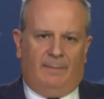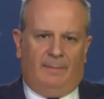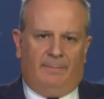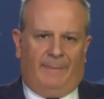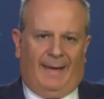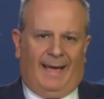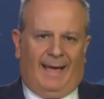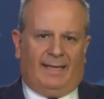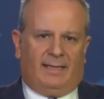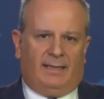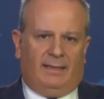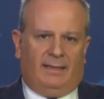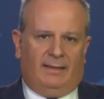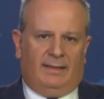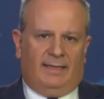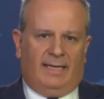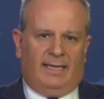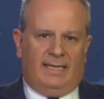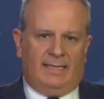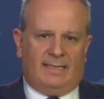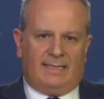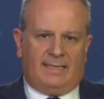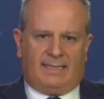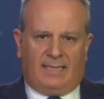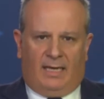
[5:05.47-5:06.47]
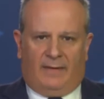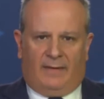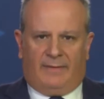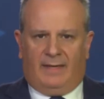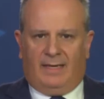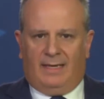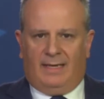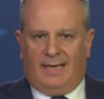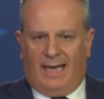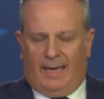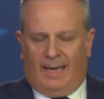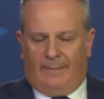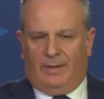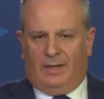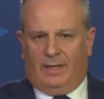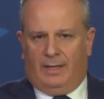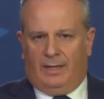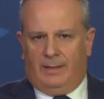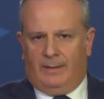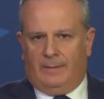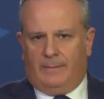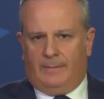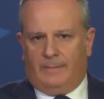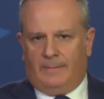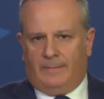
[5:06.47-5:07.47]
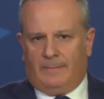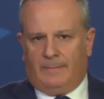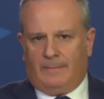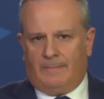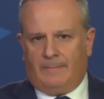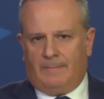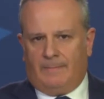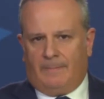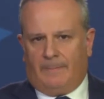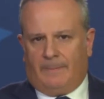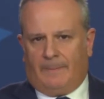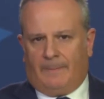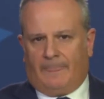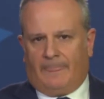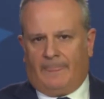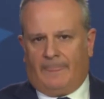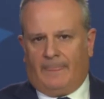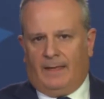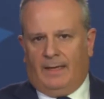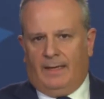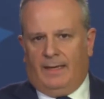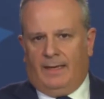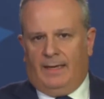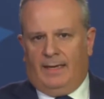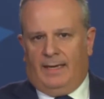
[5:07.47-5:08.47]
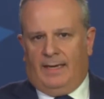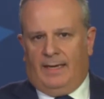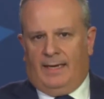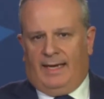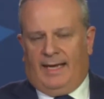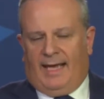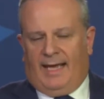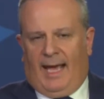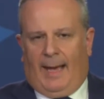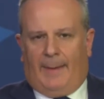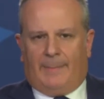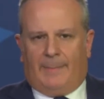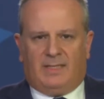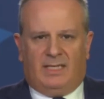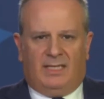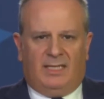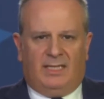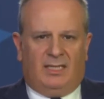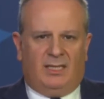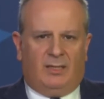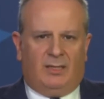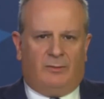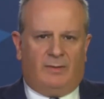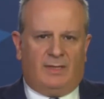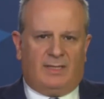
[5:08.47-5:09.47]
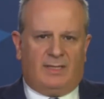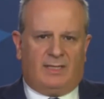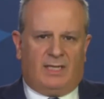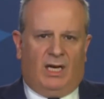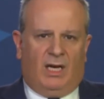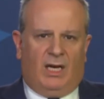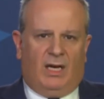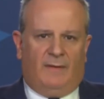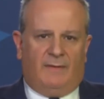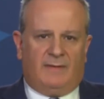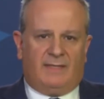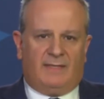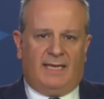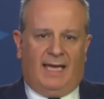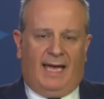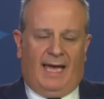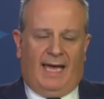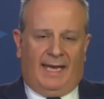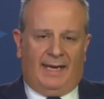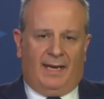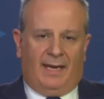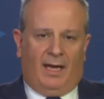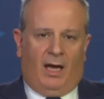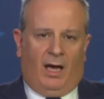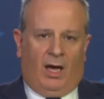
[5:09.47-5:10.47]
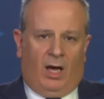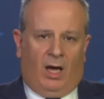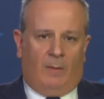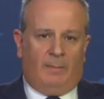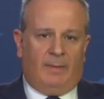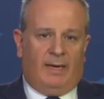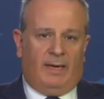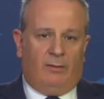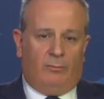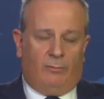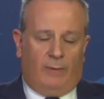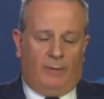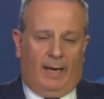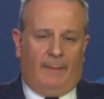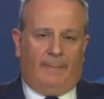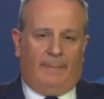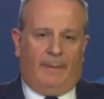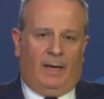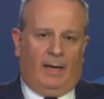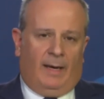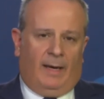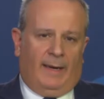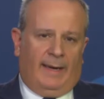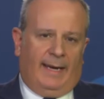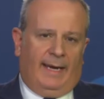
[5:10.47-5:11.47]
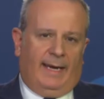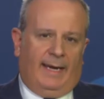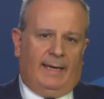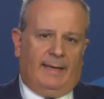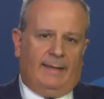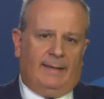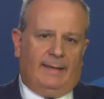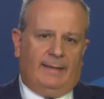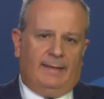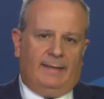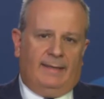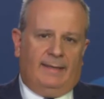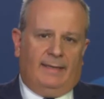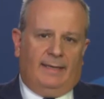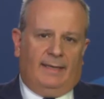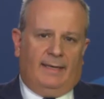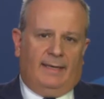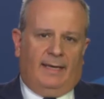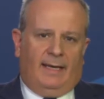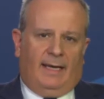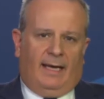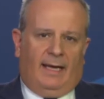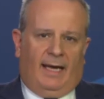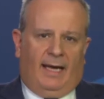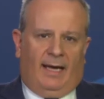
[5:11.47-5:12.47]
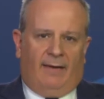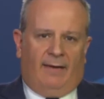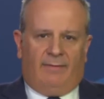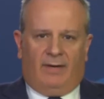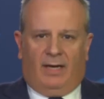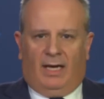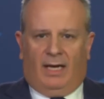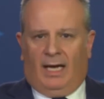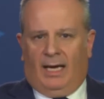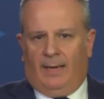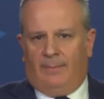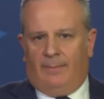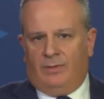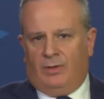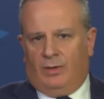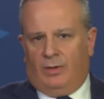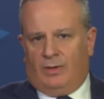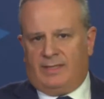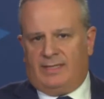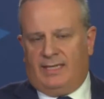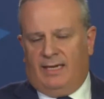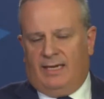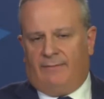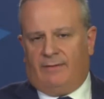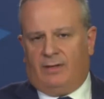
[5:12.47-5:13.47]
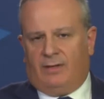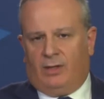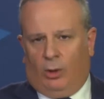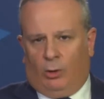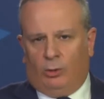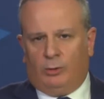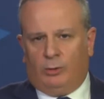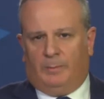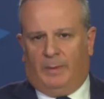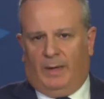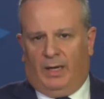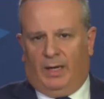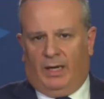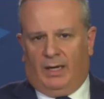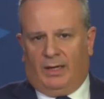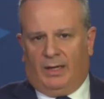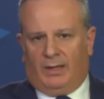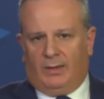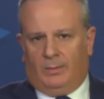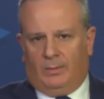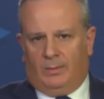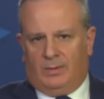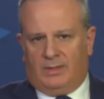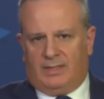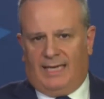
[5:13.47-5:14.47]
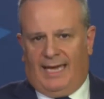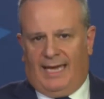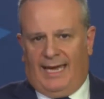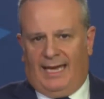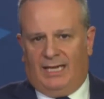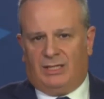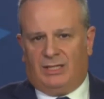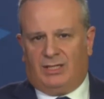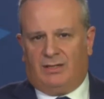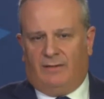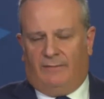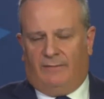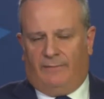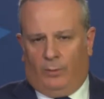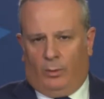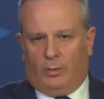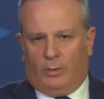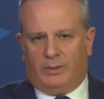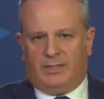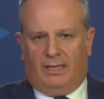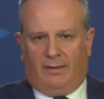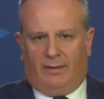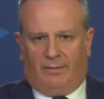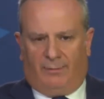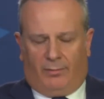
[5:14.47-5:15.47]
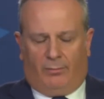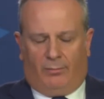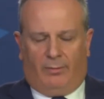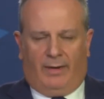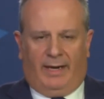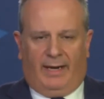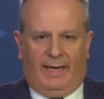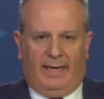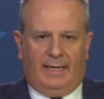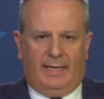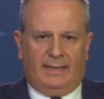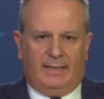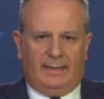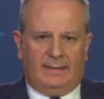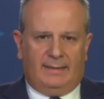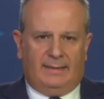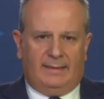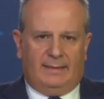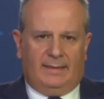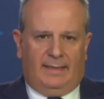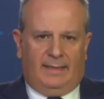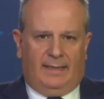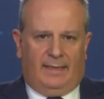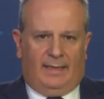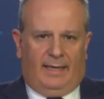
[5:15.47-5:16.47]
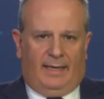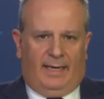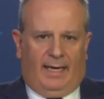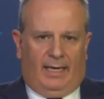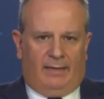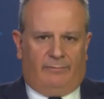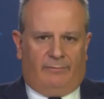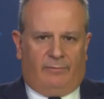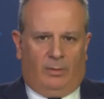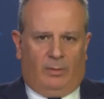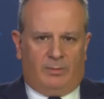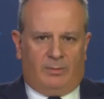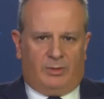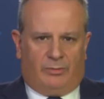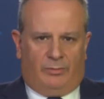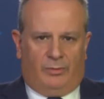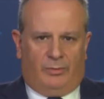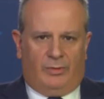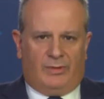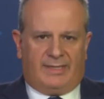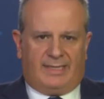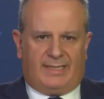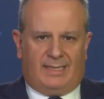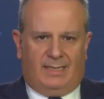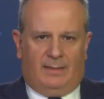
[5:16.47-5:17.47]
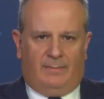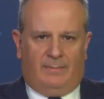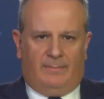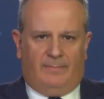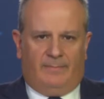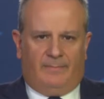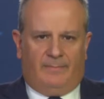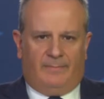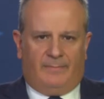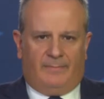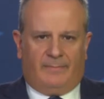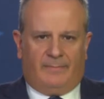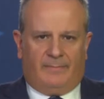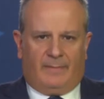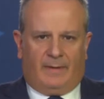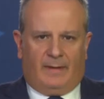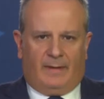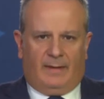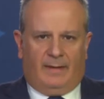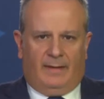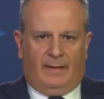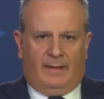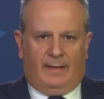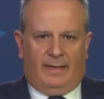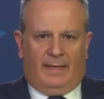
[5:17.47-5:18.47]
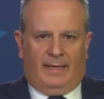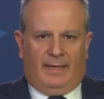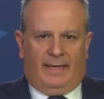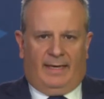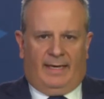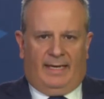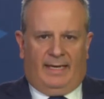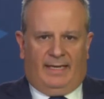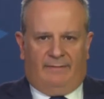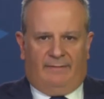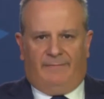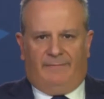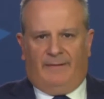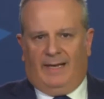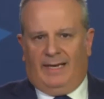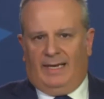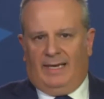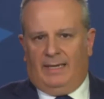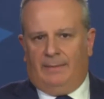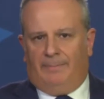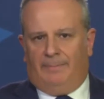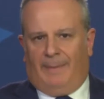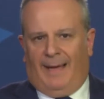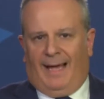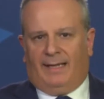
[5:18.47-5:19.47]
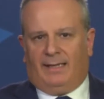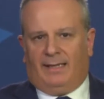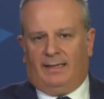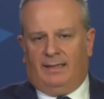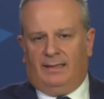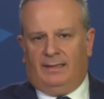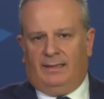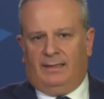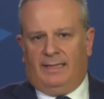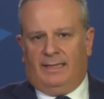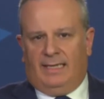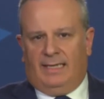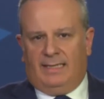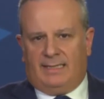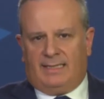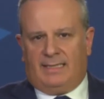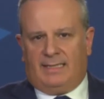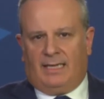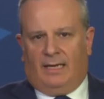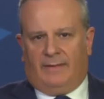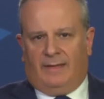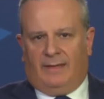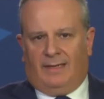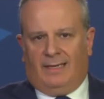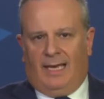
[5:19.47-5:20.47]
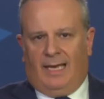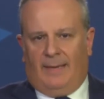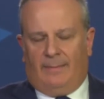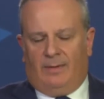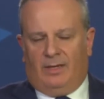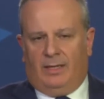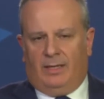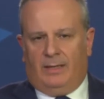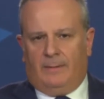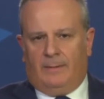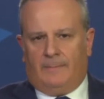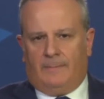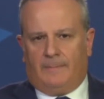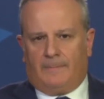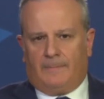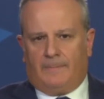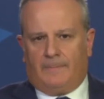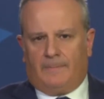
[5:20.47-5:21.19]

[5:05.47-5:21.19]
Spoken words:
in battle in southern Lebanon. Captain in the reserves and army rabbi Avraham Yosef Goldberg was aged 43 and from Jerusalem. He fell in battle in southern Lebanon.